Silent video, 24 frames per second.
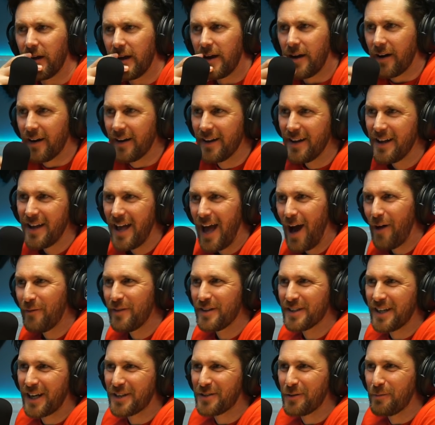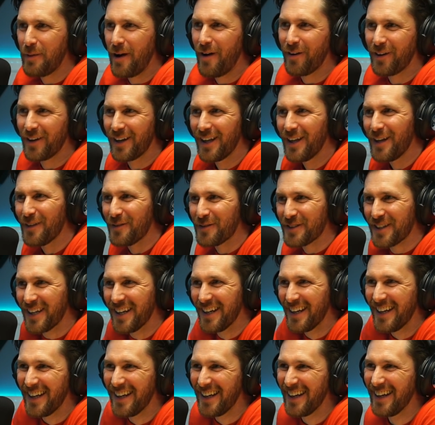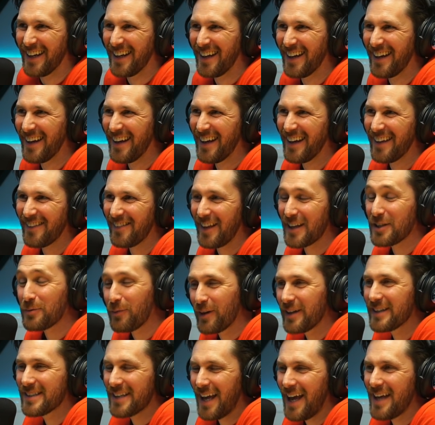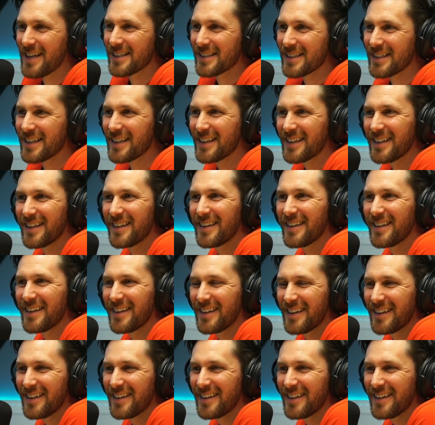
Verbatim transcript: Here, have these extra pair of gloves. That's what he says. Oh, was it?